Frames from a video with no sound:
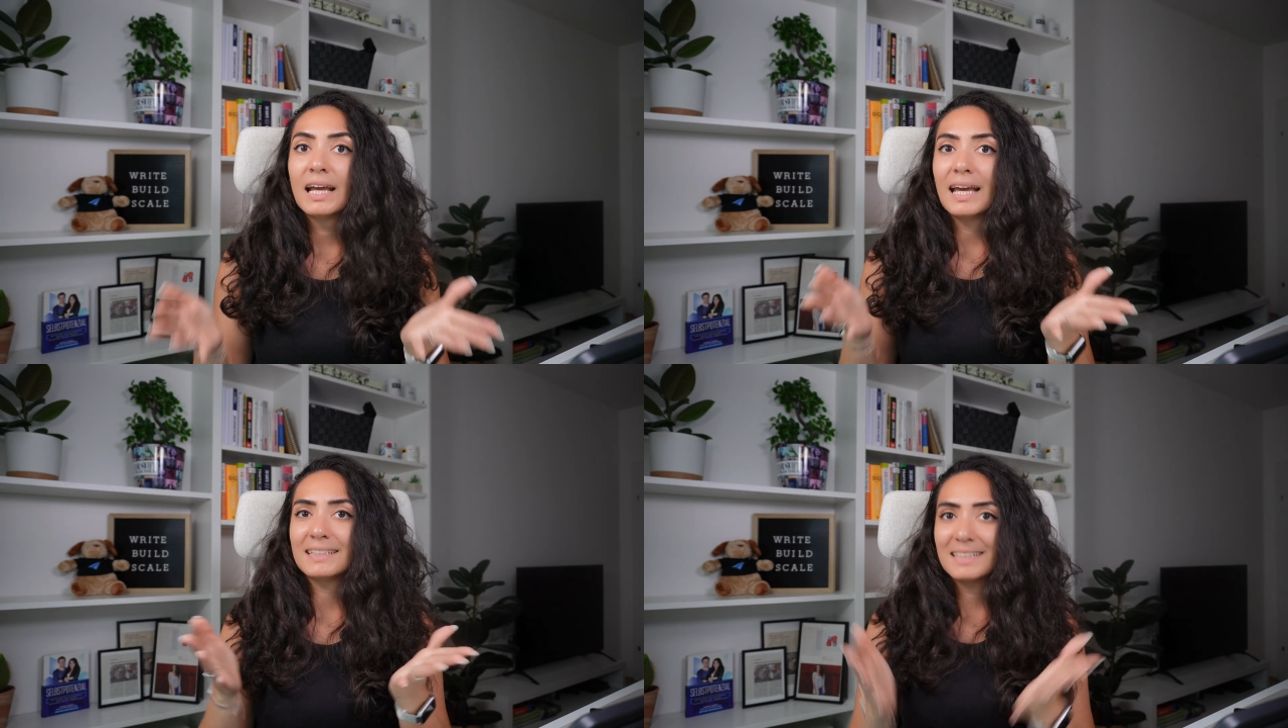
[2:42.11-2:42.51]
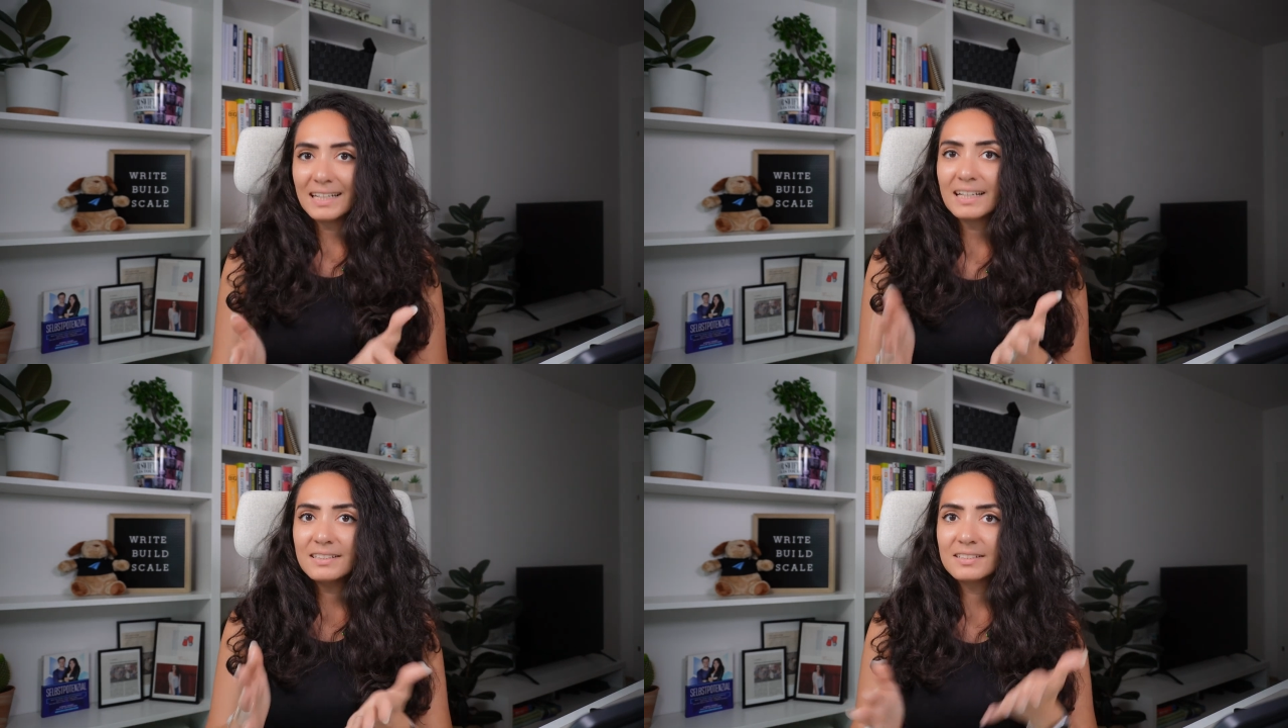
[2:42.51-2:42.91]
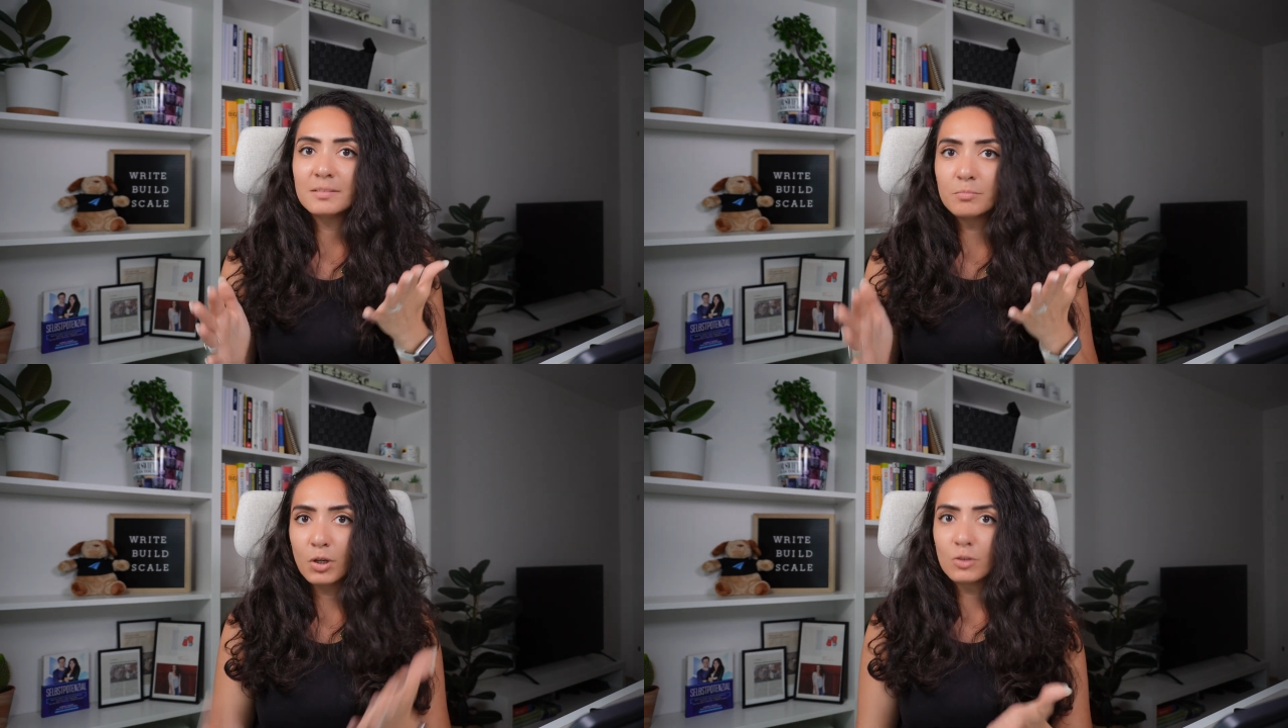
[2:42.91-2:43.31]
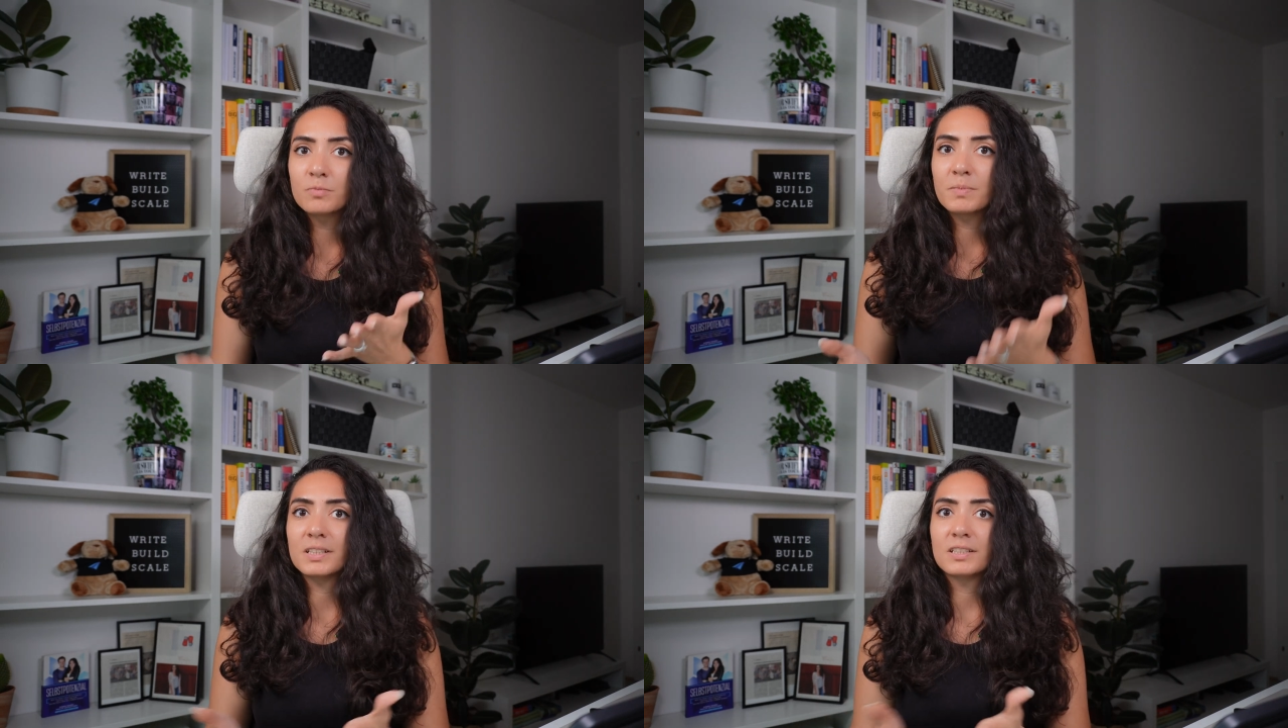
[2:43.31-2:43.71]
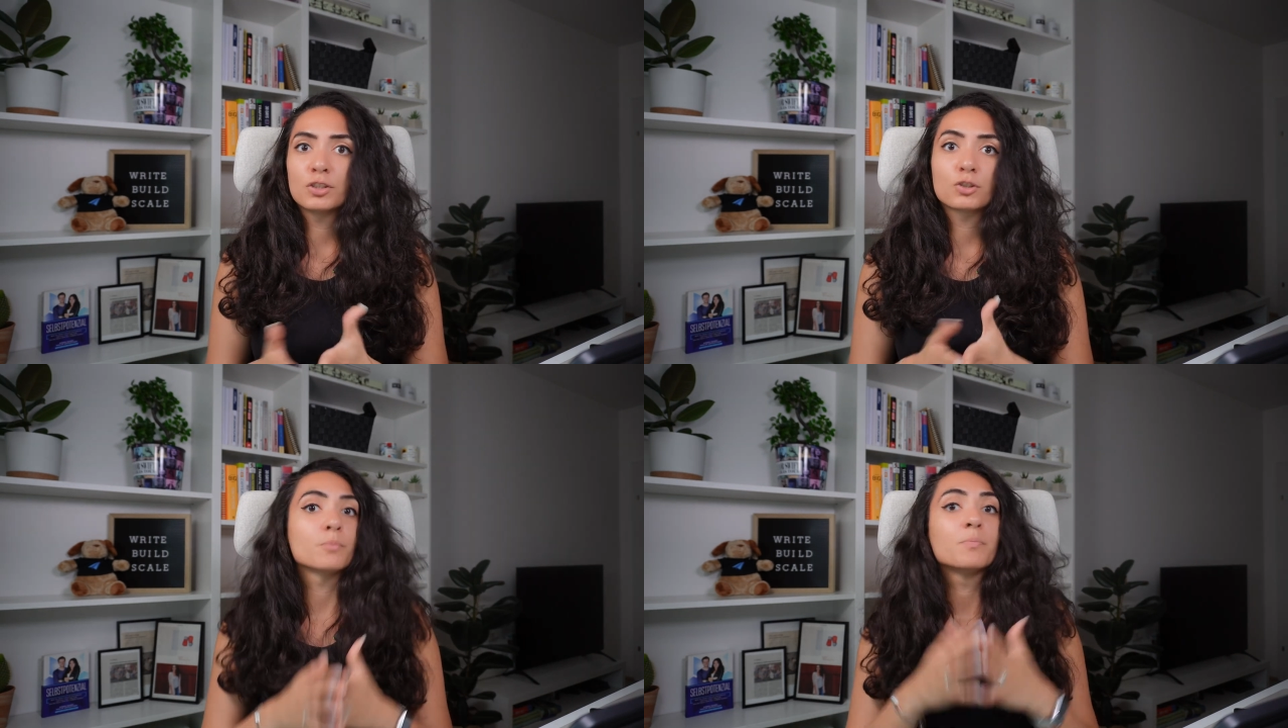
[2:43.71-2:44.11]
And yet I see most
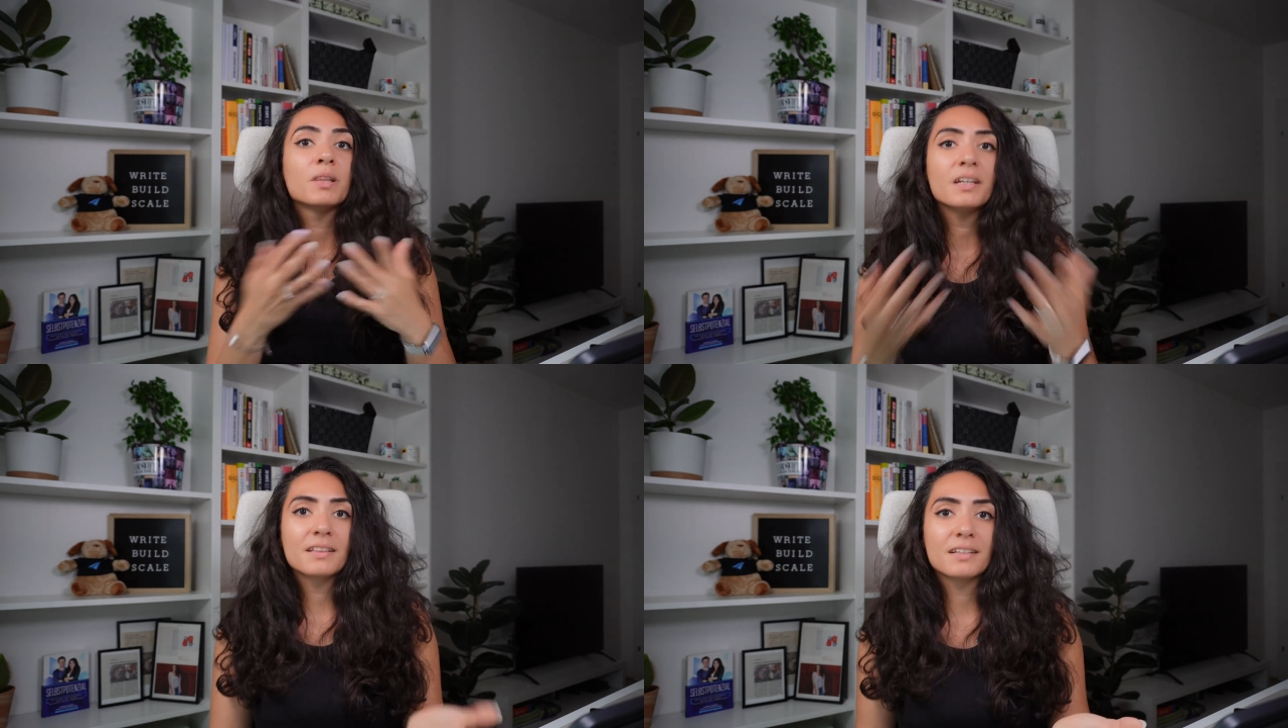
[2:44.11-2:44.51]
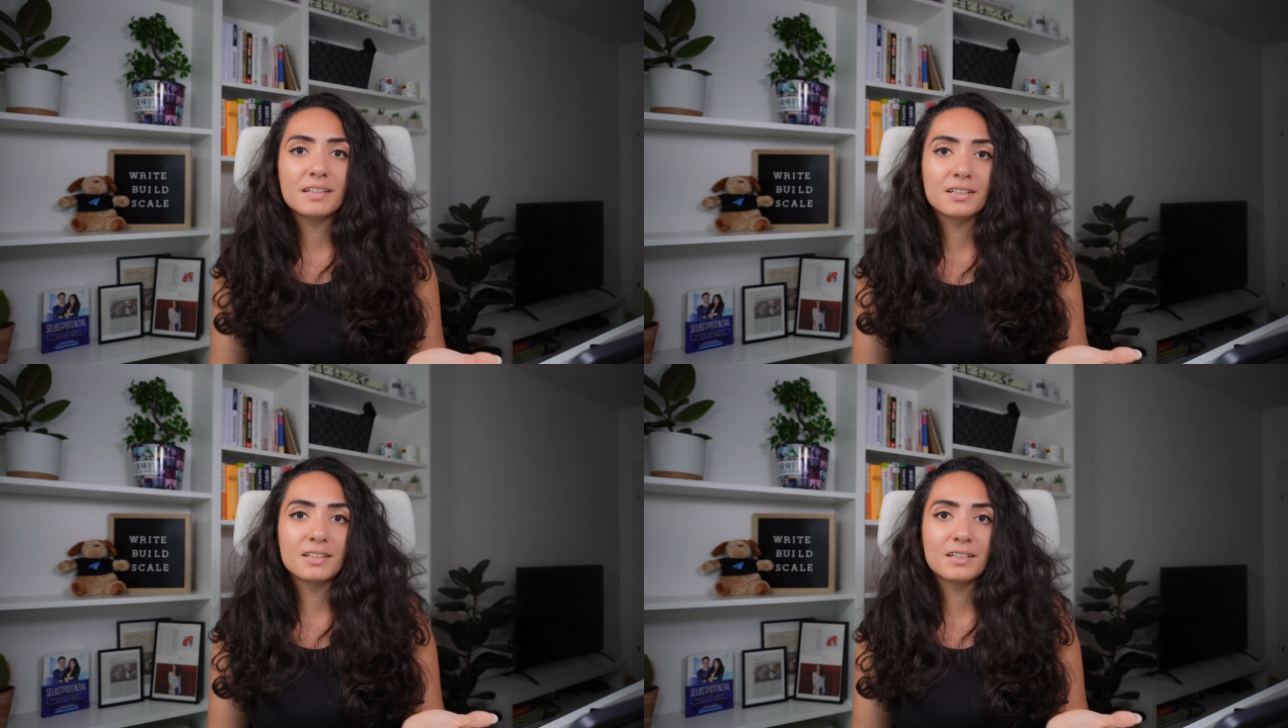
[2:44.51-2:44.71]
beginners completely